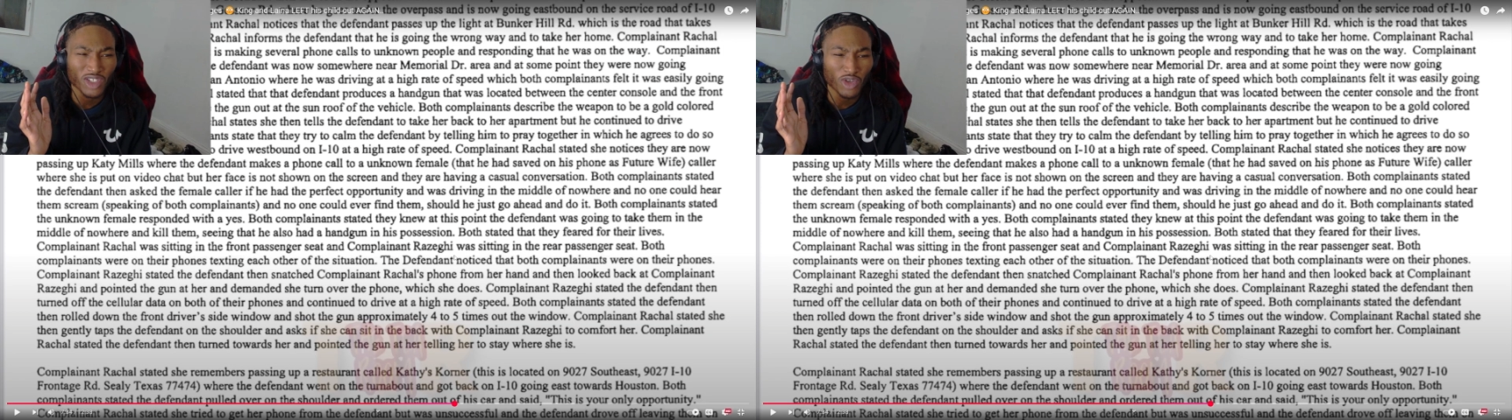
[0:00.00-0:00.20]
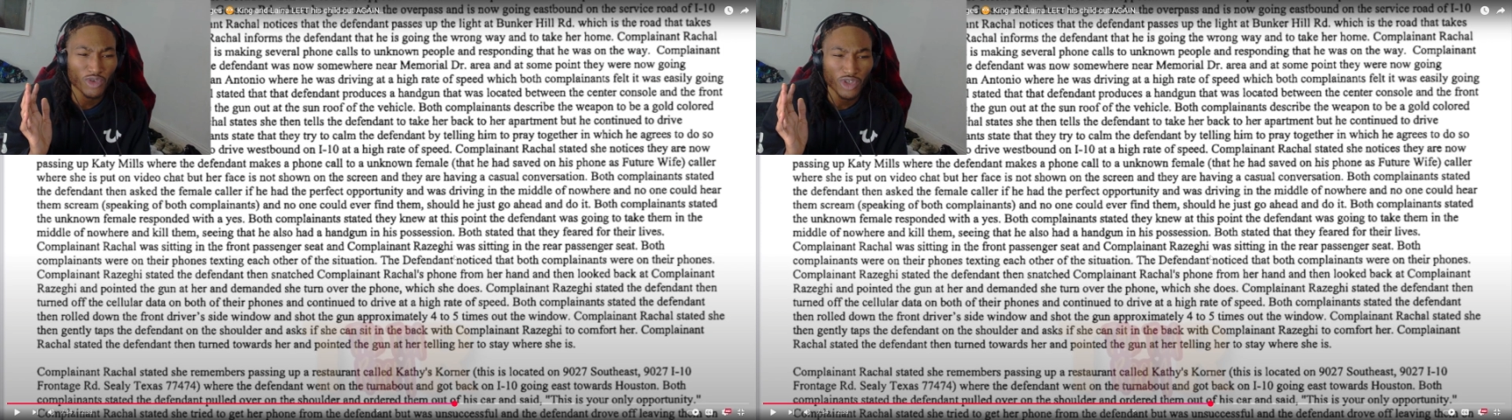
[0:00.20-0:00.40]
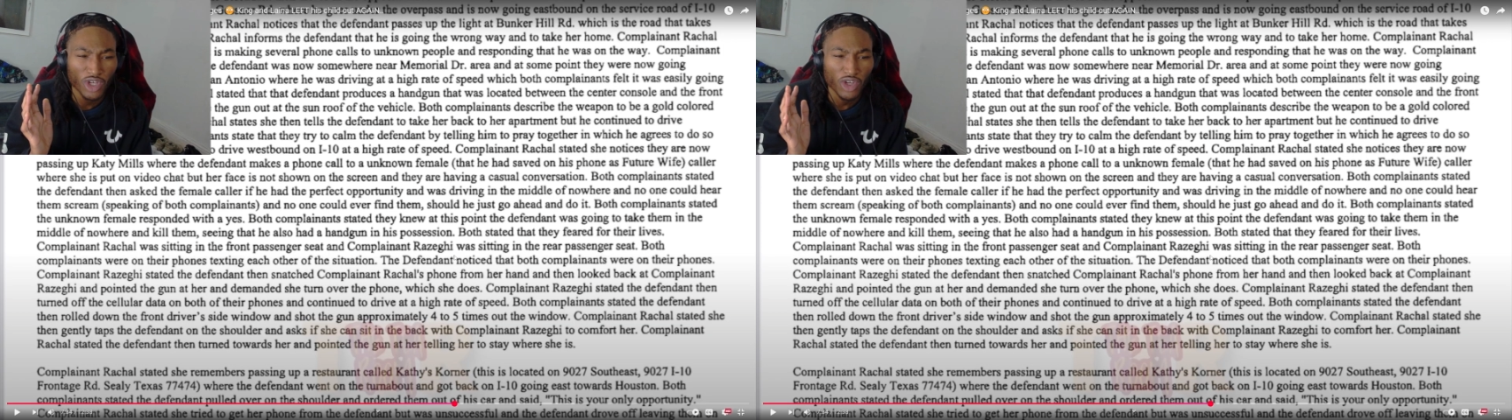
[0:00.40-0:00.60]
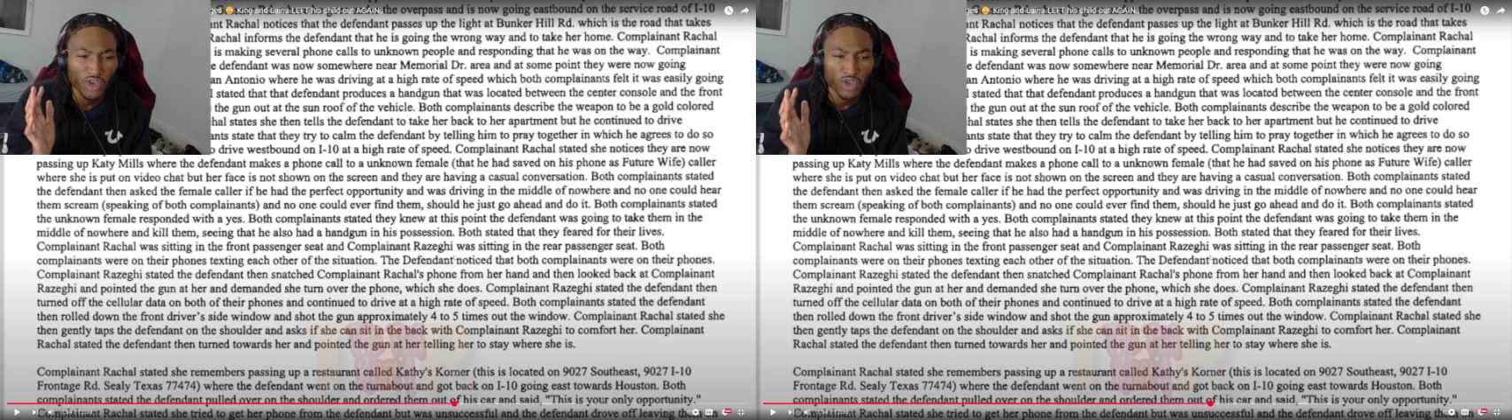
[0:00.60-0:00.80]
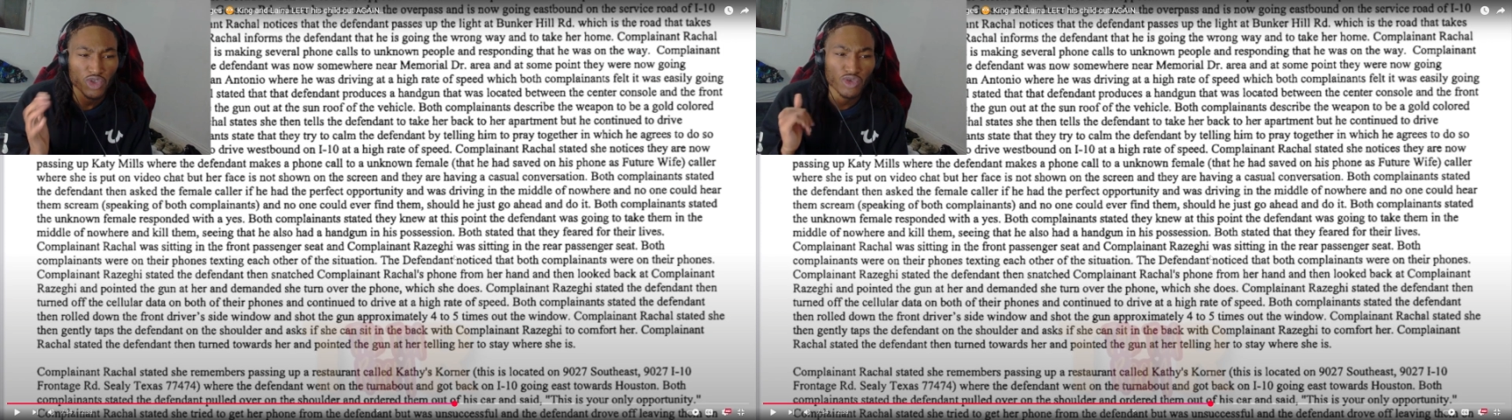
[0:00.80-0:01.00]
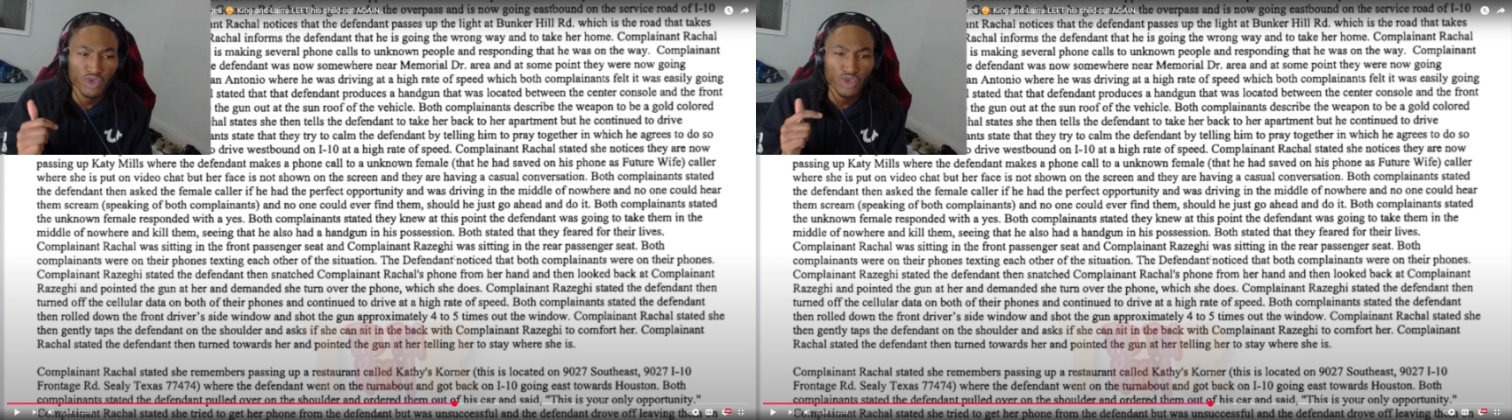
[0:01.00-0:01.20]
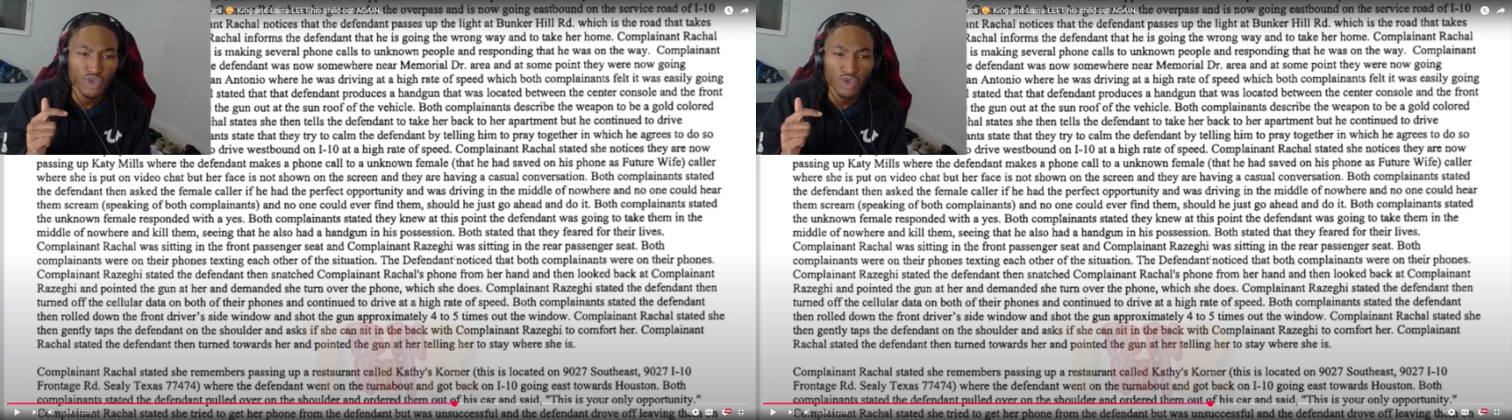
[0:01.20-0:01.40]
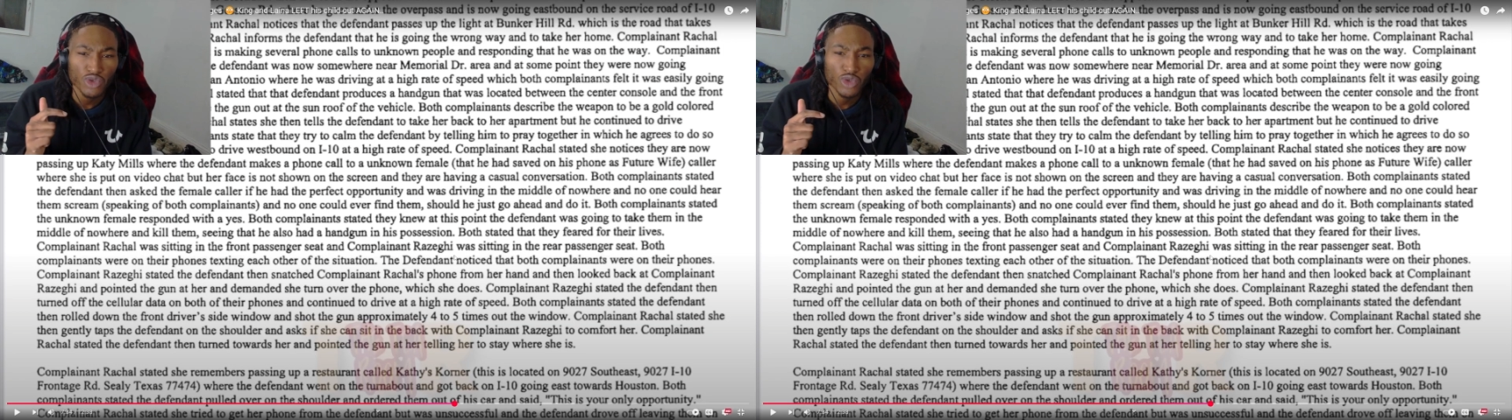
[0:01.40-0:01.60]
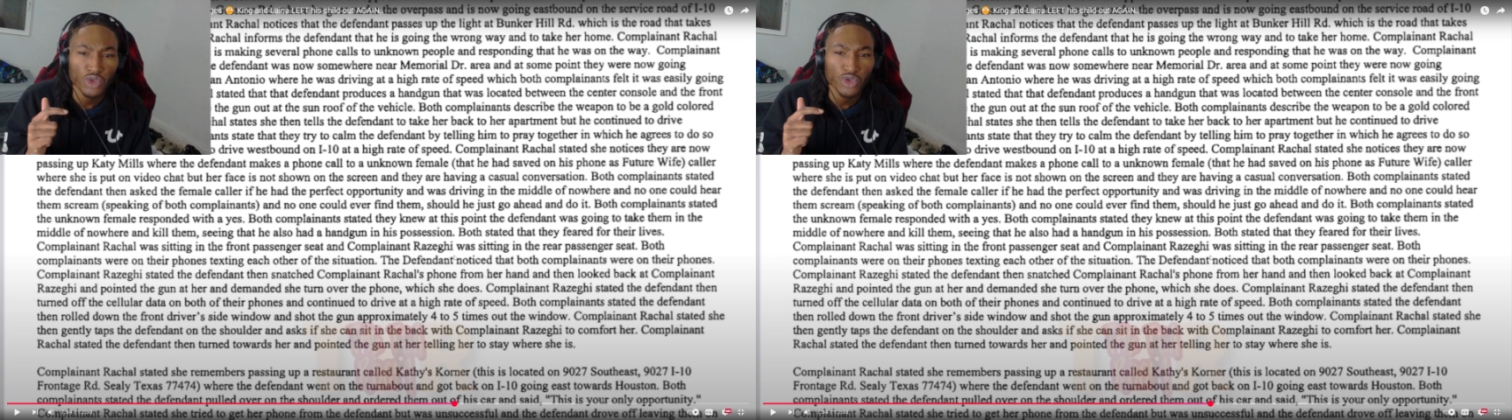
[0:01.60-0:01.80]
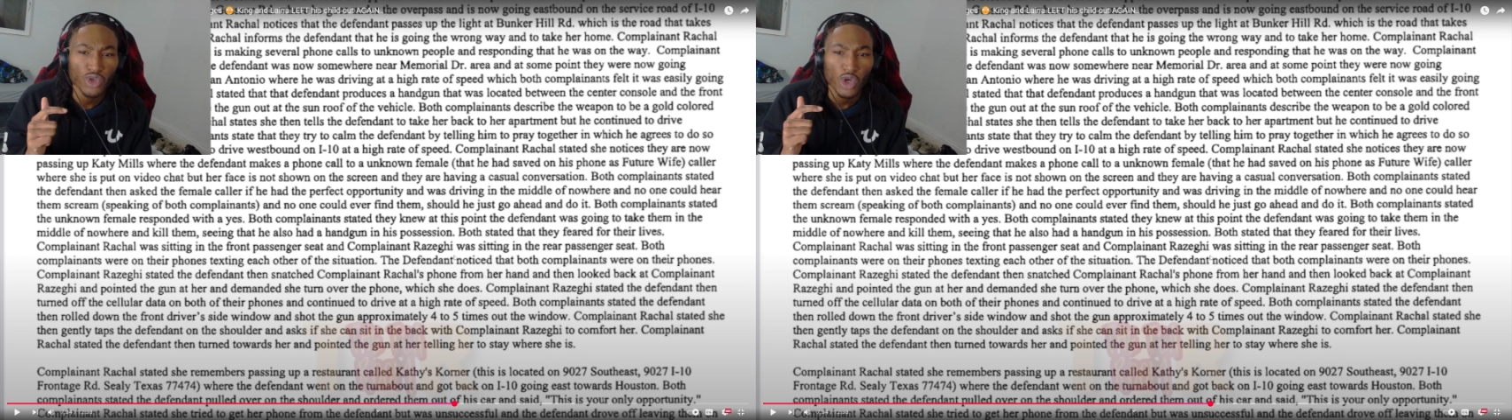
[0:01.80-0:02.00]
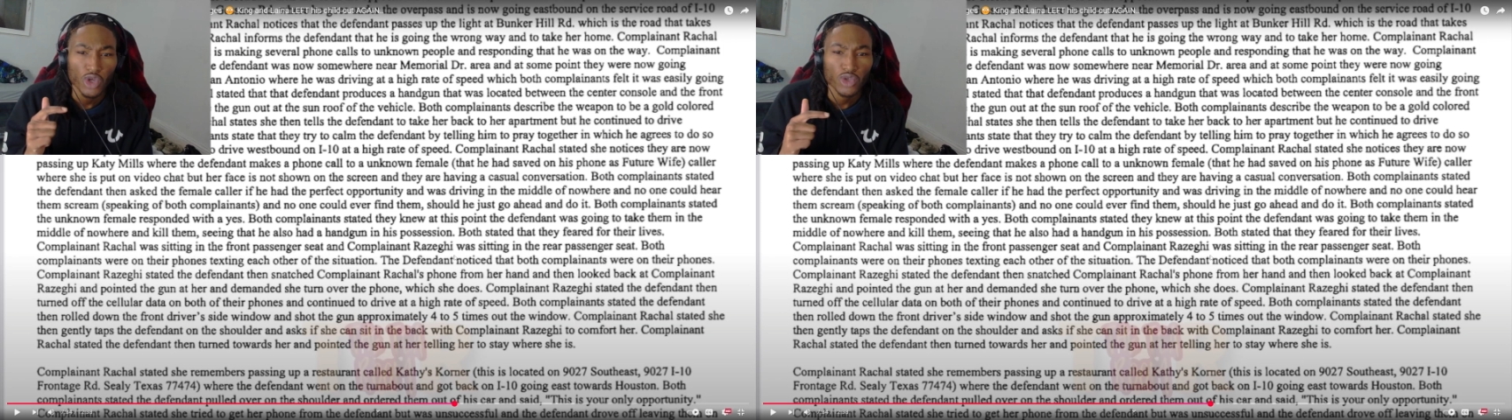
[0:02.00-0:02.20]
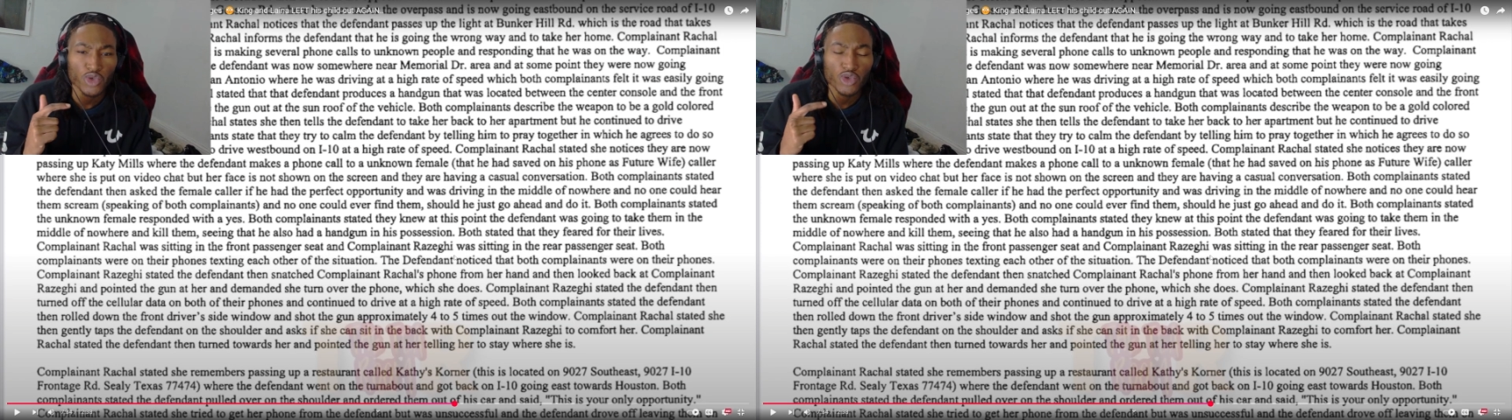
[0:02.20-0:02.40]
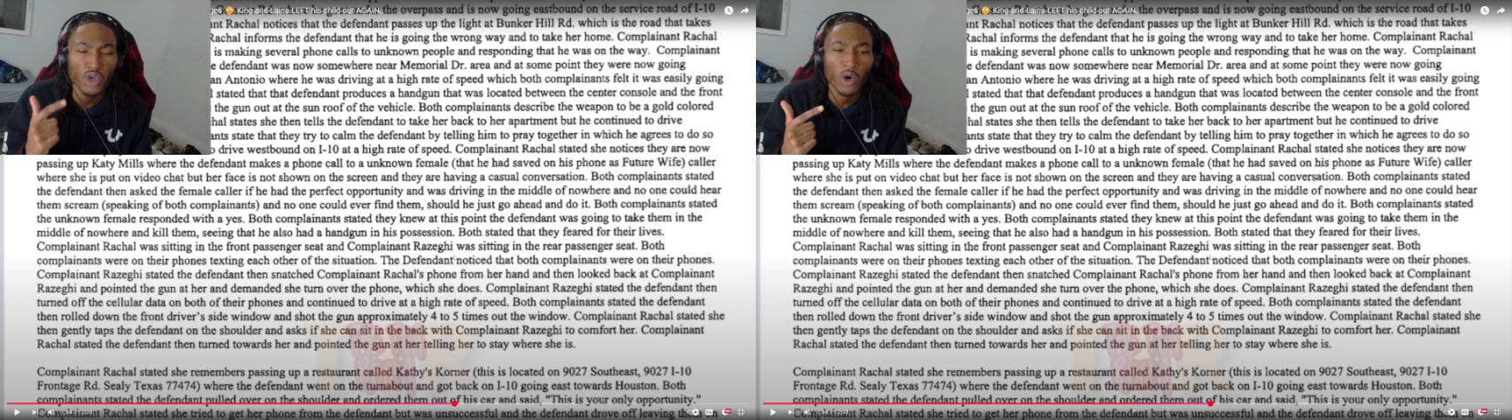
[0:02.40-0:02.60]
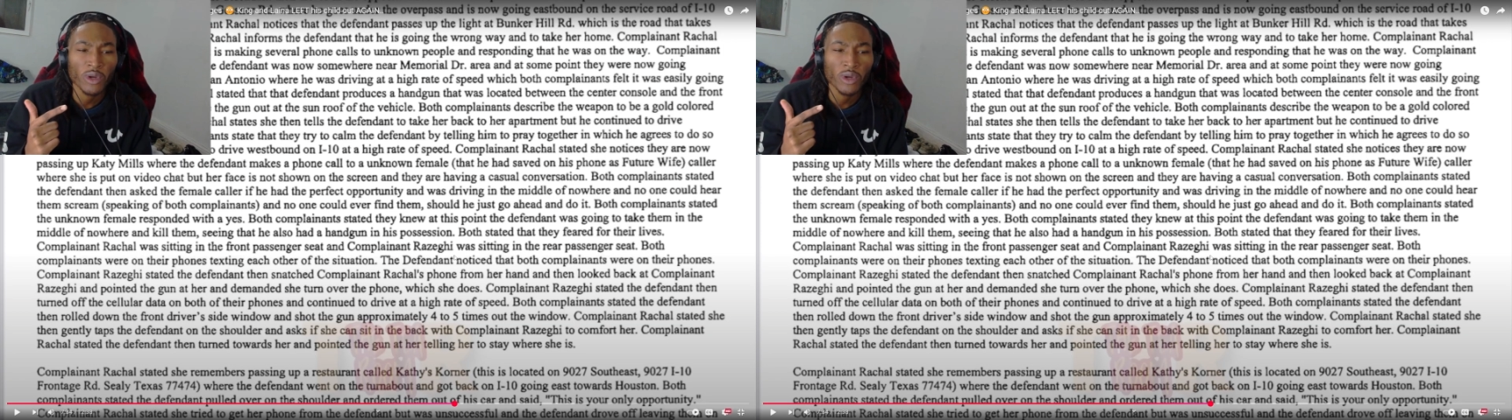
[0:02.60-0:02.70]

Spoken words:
So you know